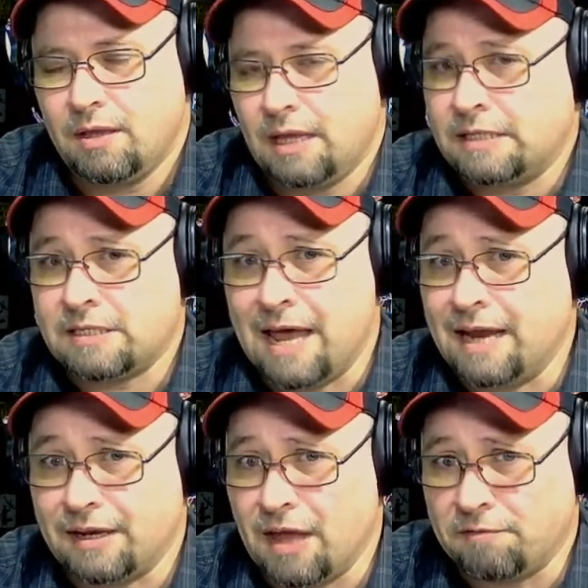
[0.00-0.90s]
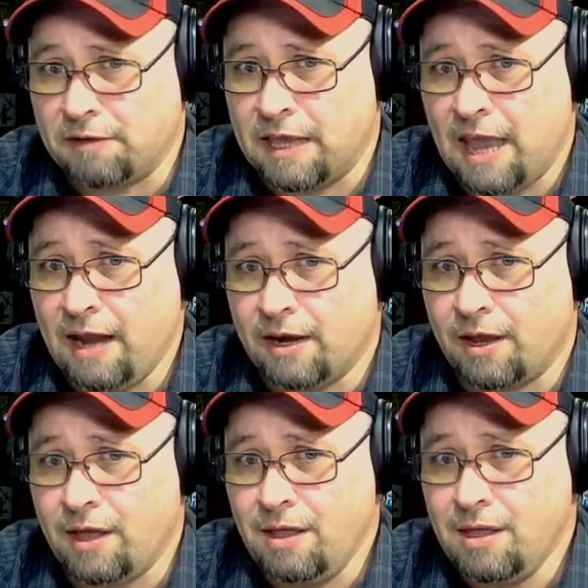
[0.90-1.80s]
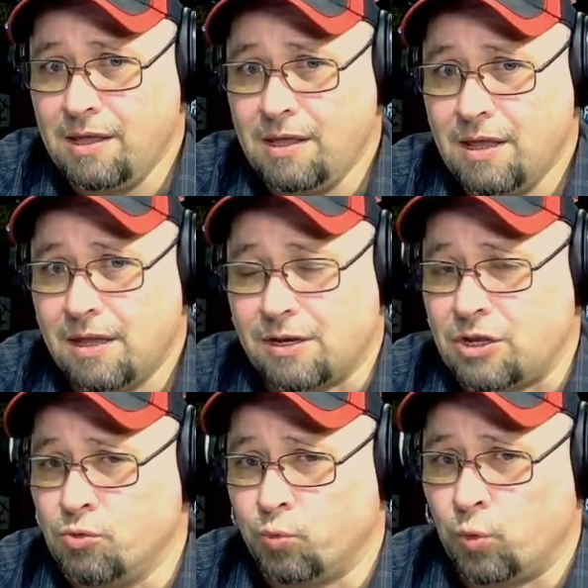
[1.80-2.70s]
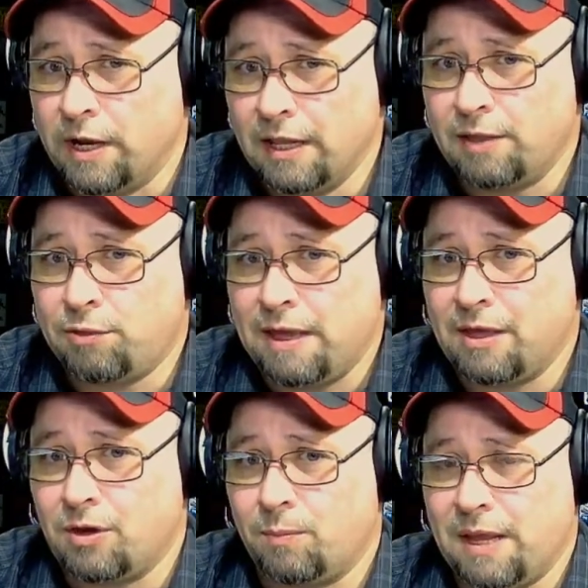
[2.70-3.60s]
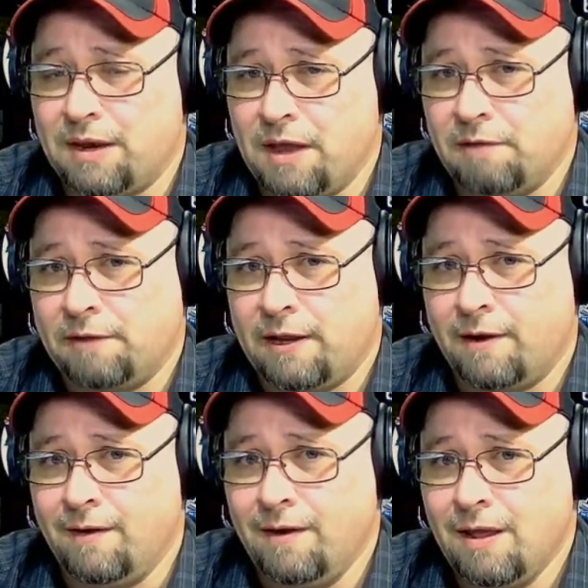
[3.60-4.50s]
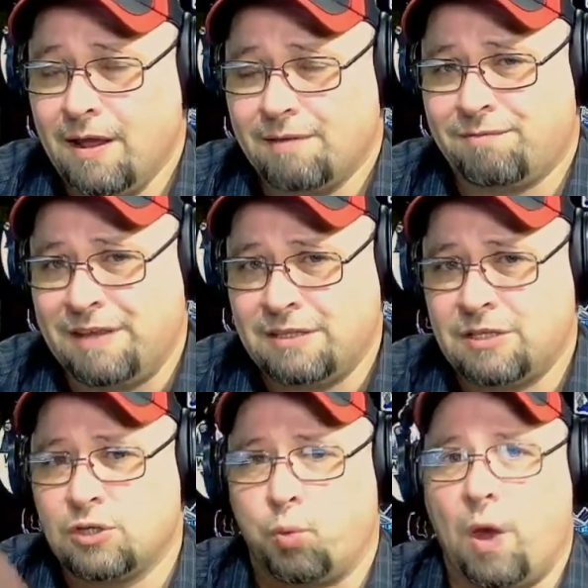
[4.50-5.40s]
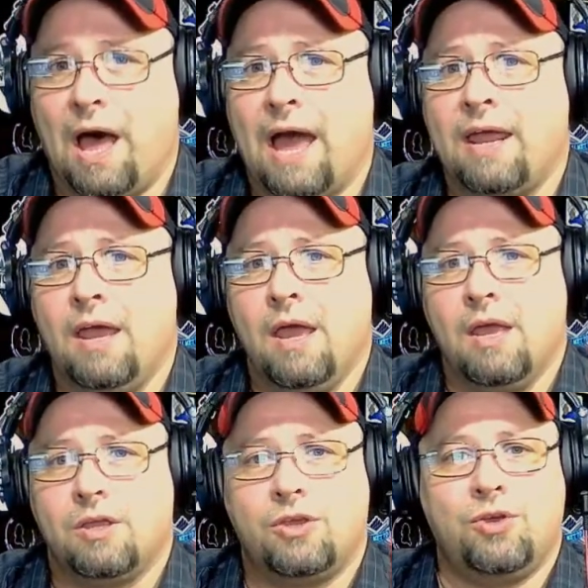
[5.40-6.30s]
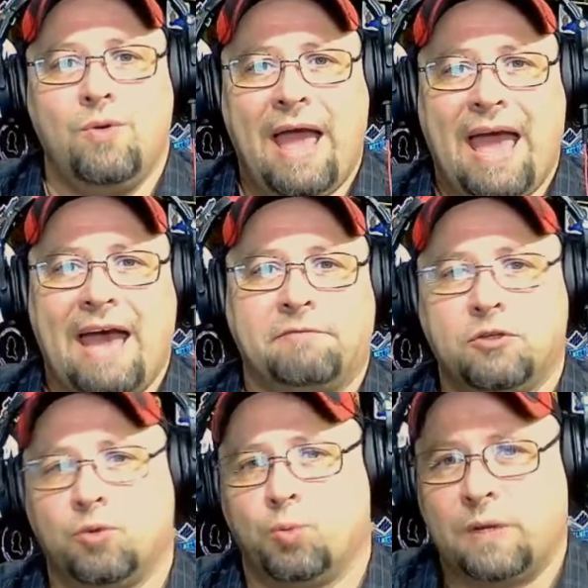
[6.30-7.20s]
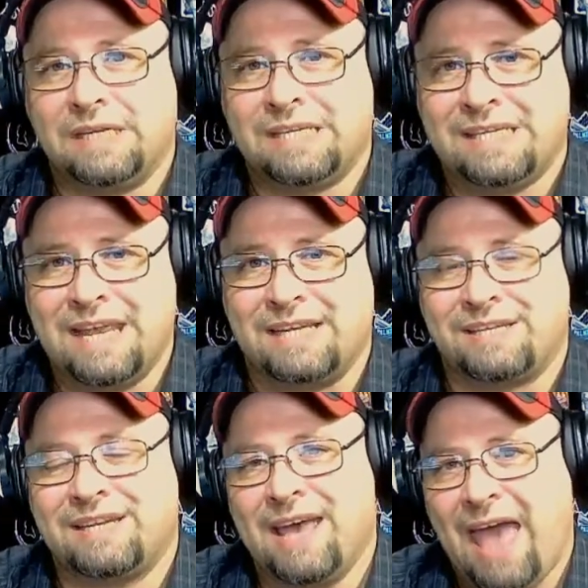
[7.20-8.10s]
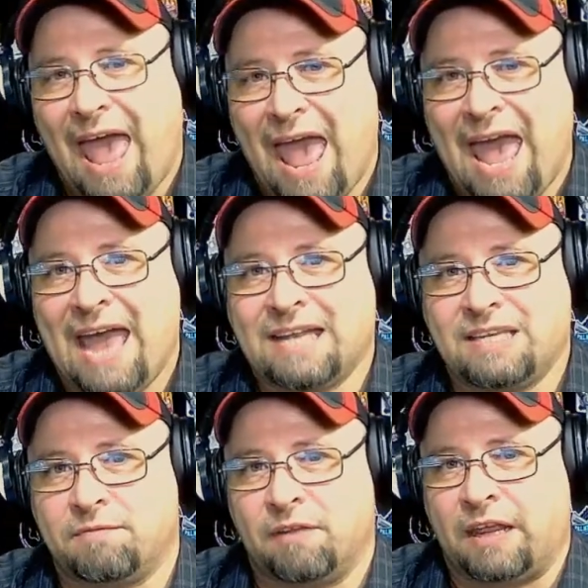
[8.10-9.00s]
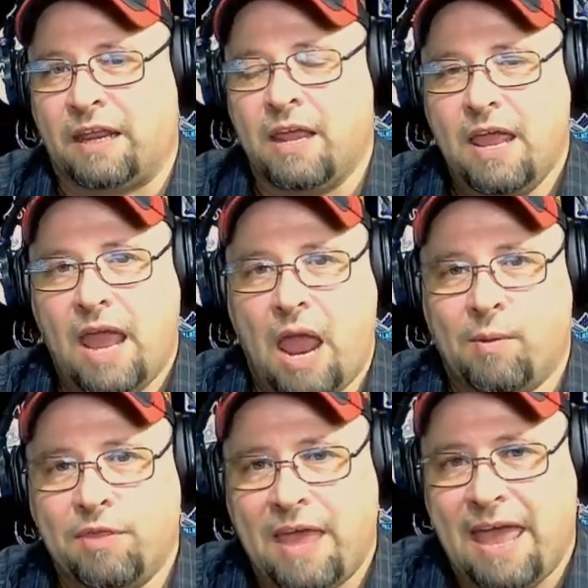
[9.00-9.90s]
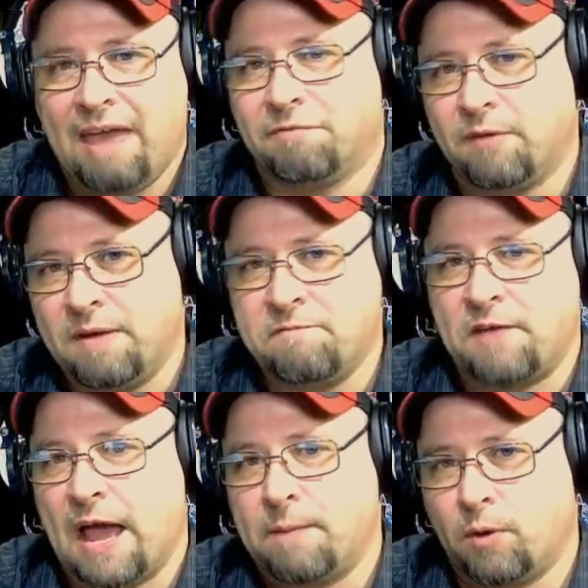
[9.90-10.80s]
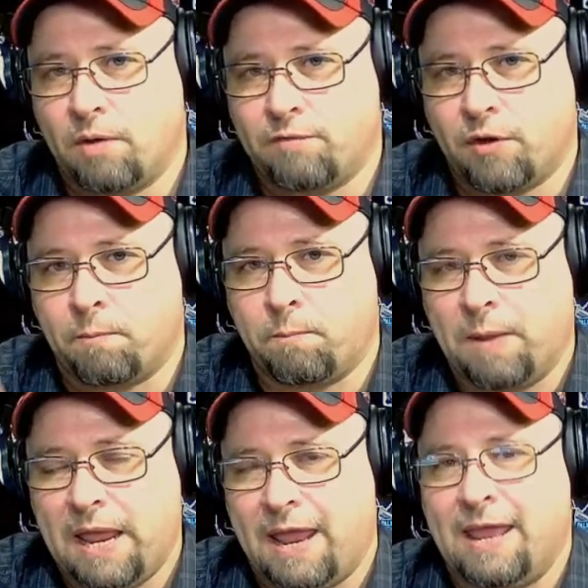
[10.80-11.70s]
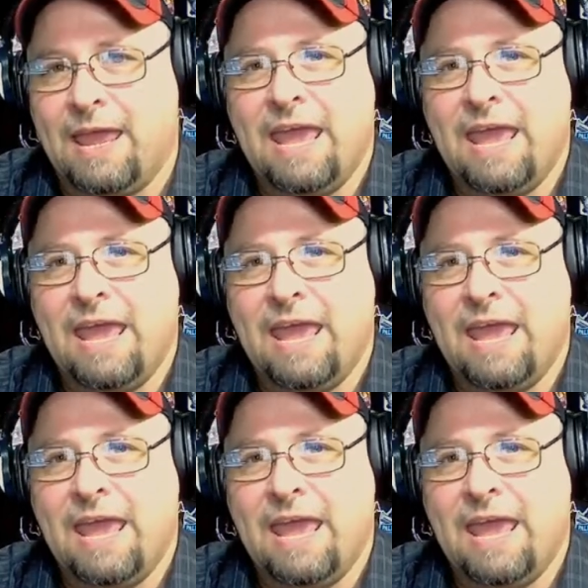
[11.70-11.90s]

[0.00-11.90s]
It's not enough in Canada. Do you really think it'll be enough here? This is why you have to resist actively and with every fiber of your being,